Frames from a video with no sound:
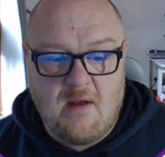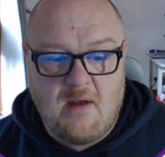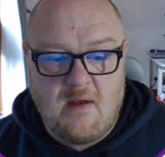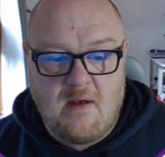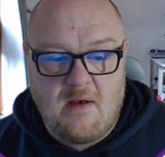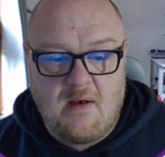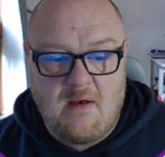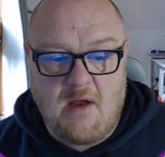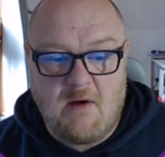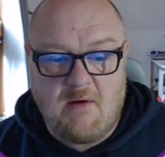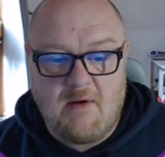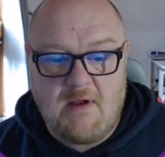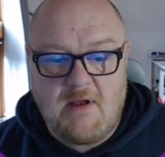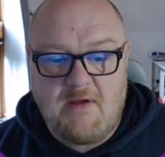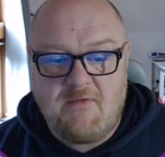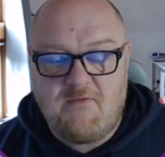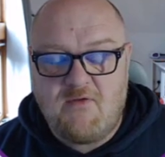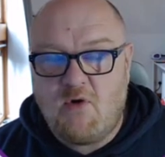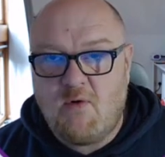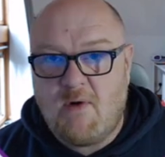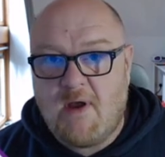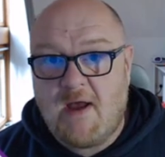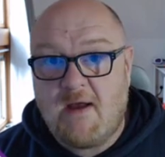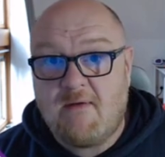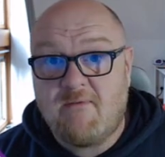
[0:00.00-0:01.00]
Now, if
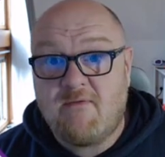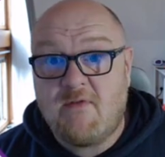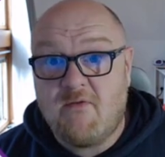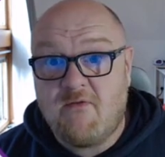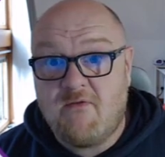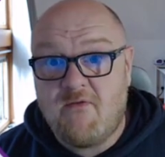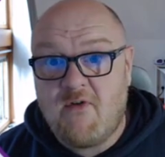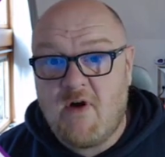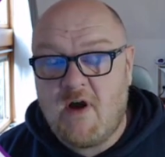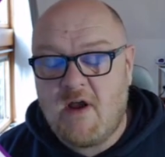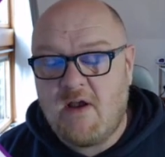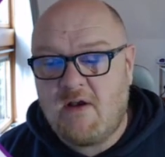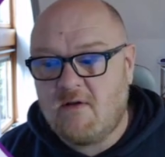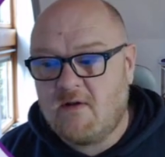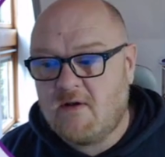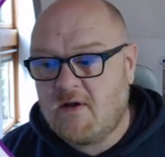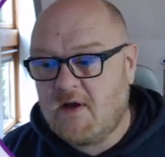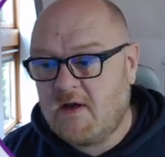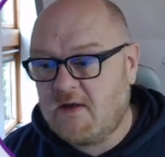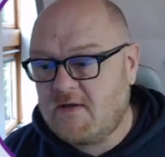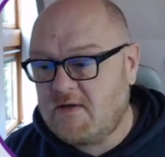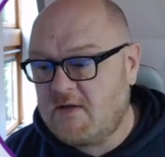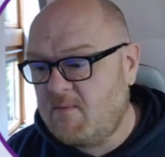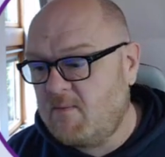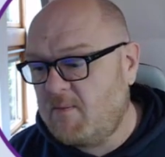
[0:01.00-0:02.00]
you have the vinyl
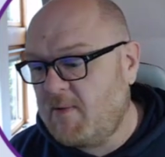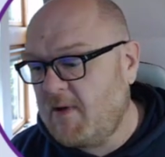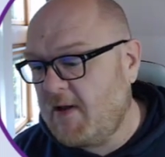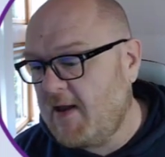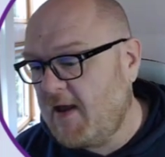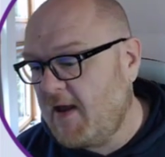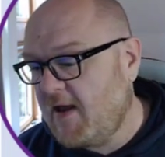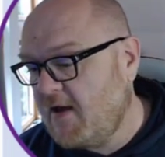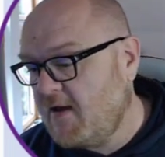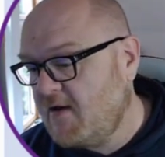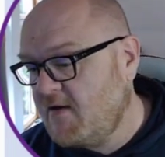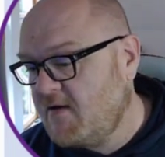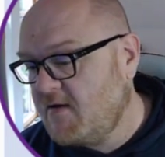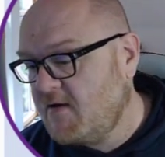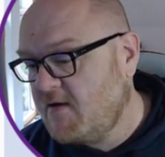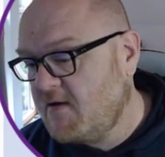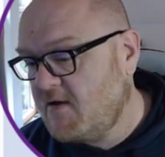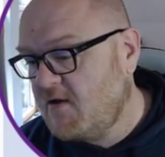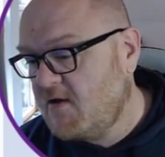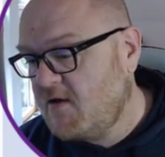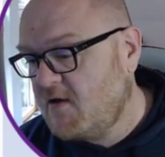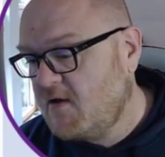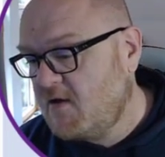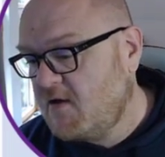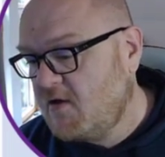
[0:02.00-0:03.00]
cutting blade,
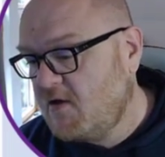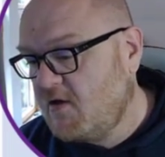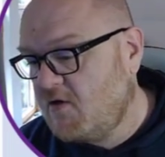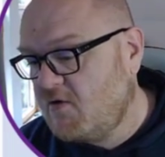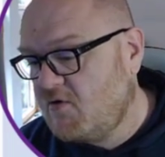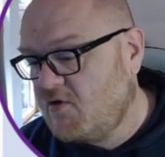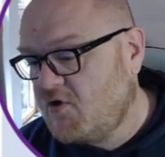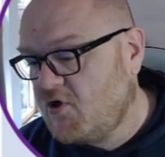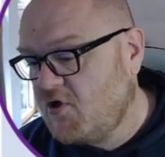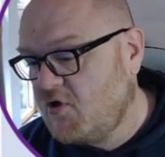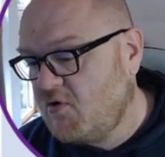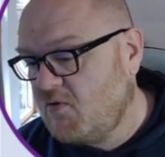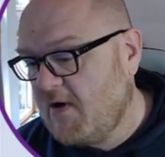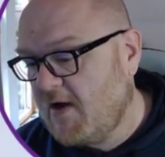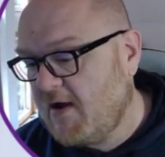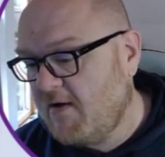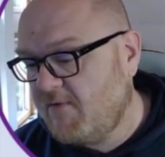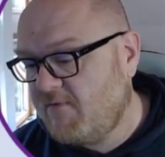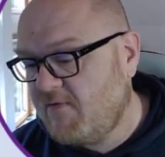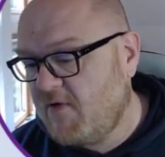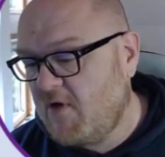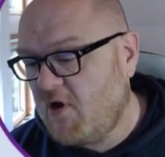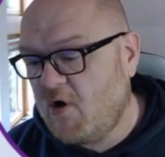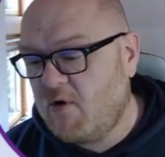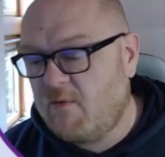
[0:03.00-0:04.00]
you do have
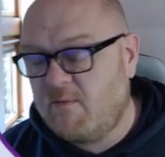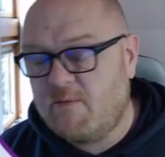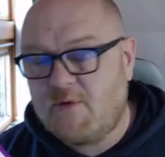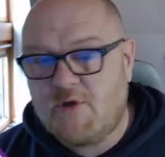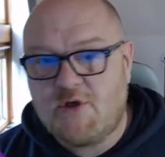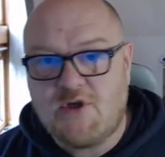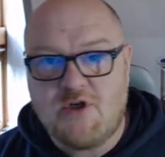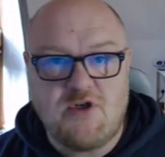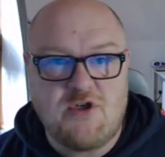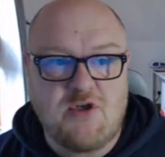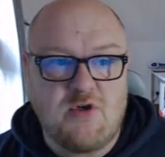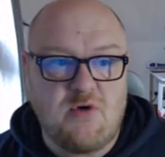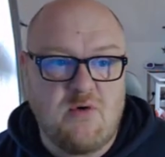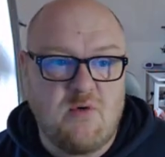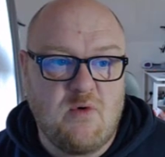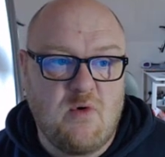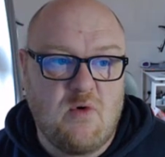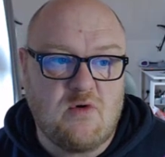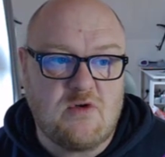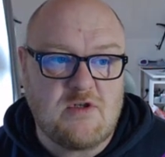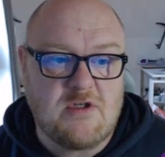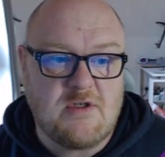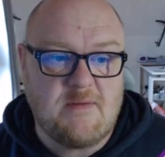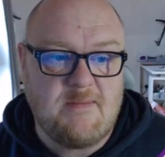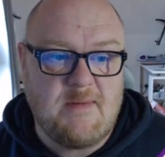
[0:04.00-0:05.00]
the option to
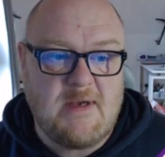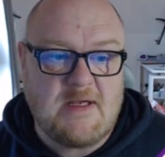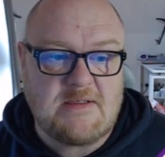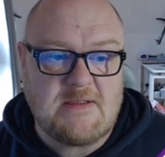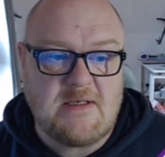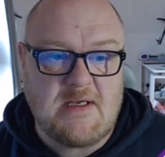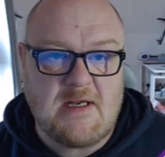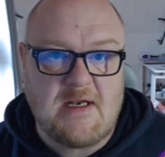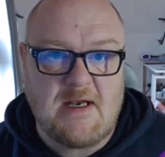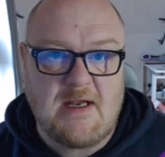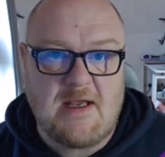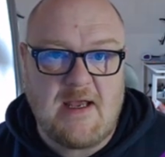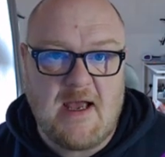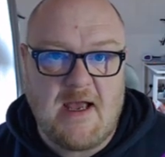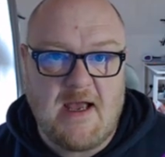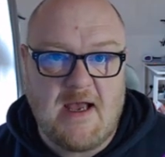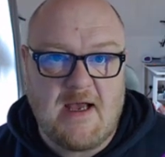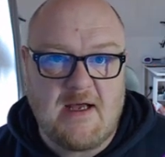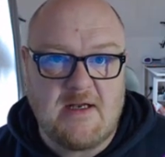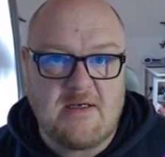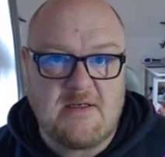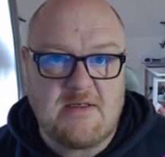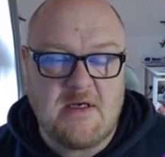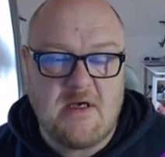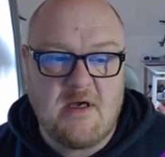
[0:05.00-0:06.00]
automatically
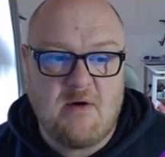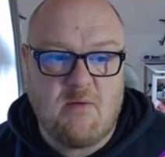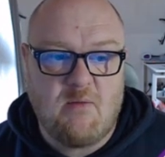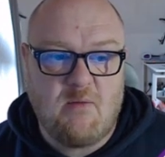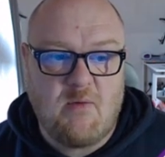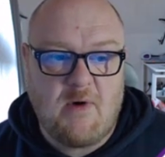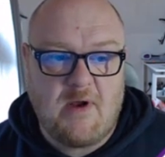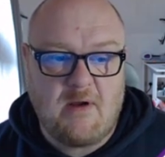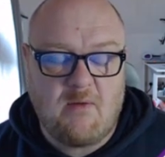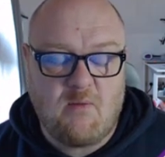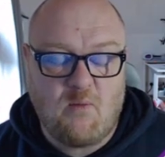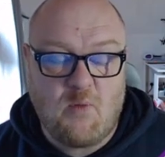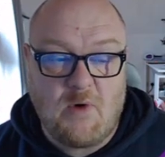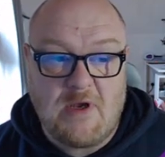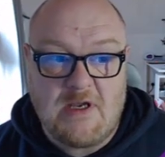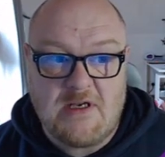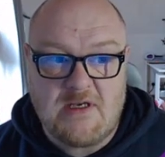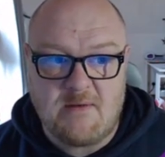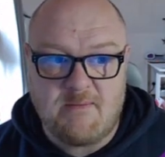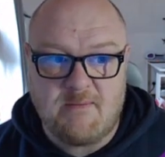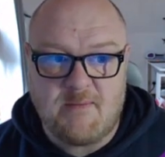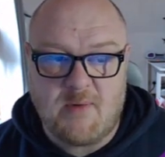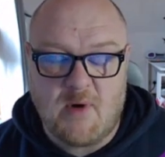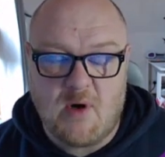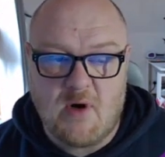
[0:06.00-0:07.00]
add a
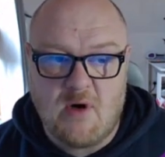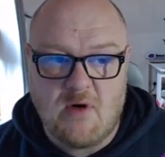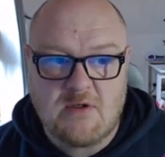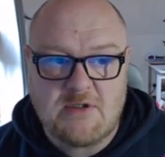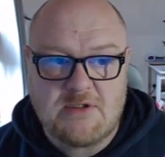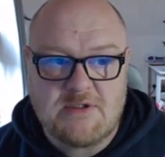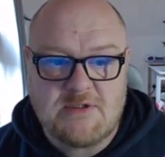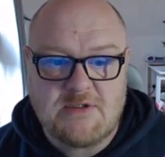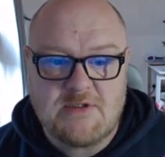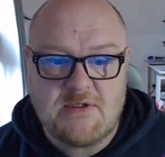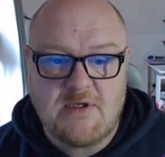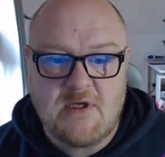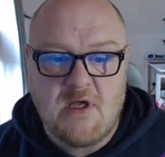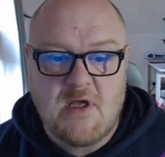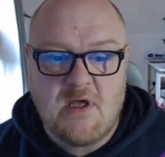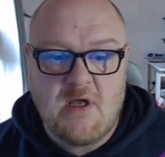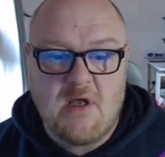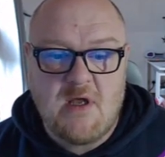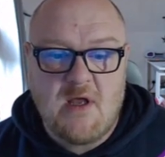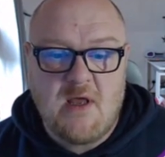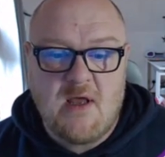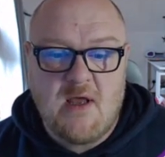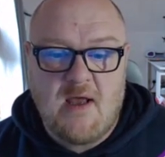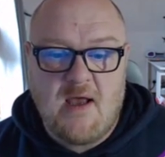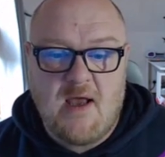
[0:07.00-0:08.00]
weeding box.
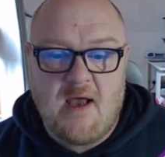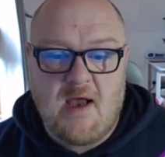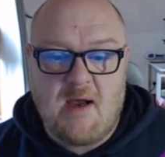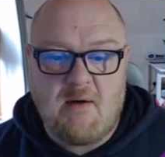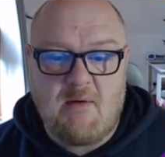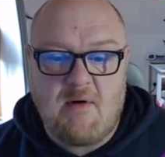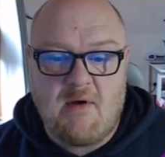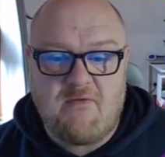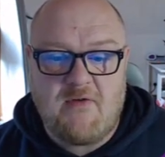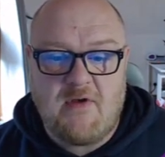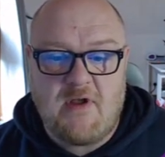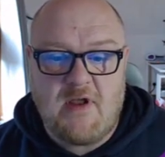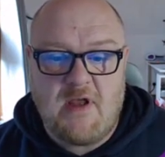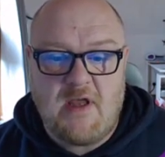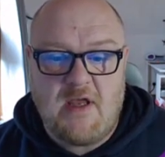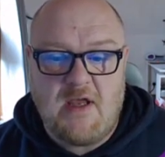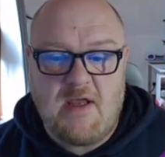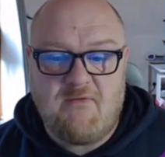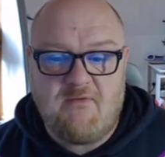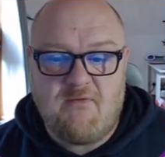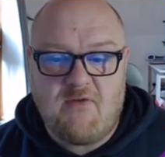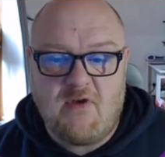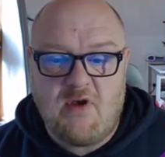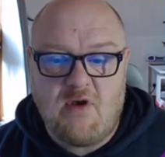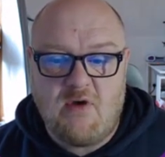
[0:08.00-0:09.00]
However,
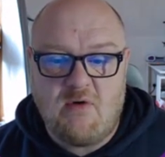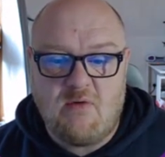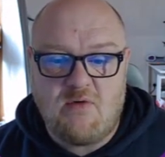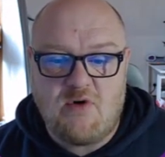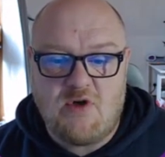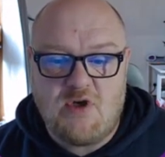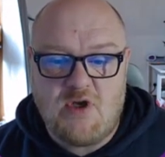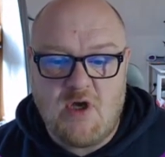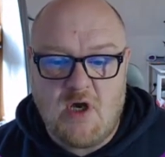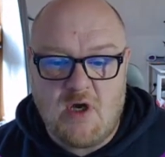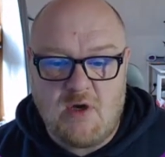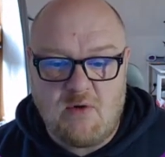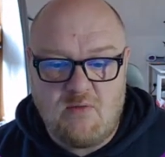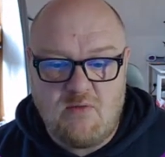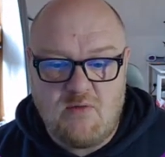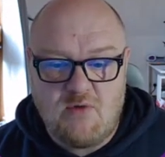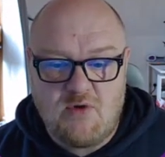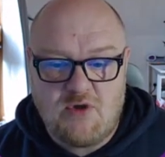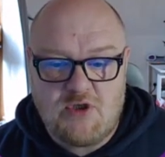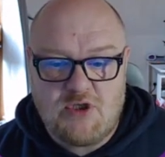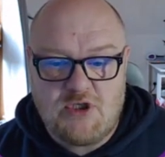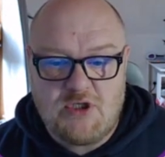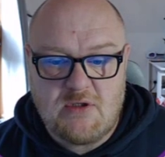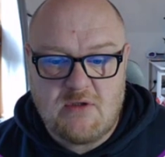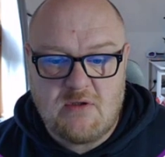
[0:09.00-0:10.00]
if you
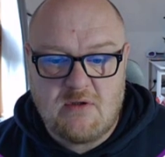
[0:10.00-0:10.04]
don't,